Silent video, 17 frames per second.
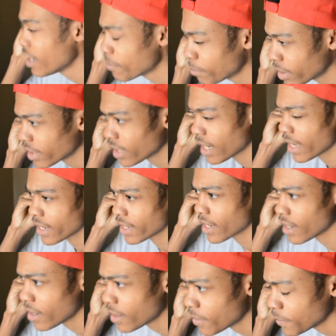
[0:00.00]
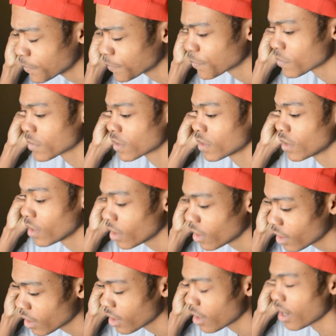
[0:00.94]
But like, I'm
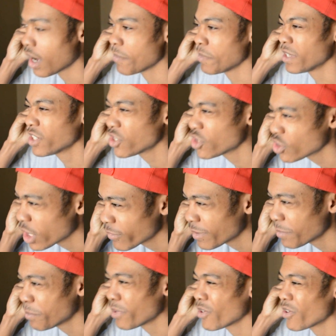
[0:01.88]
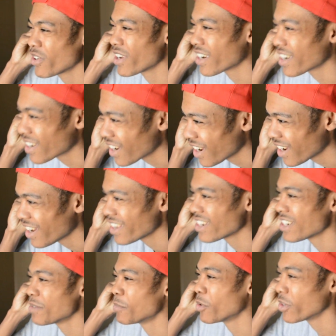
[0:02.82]
not sure if I put on a
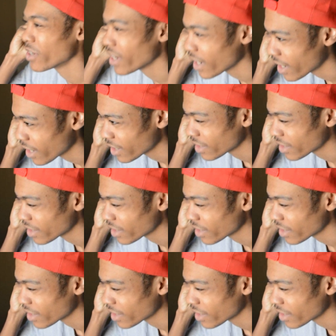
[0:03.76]
condom or not.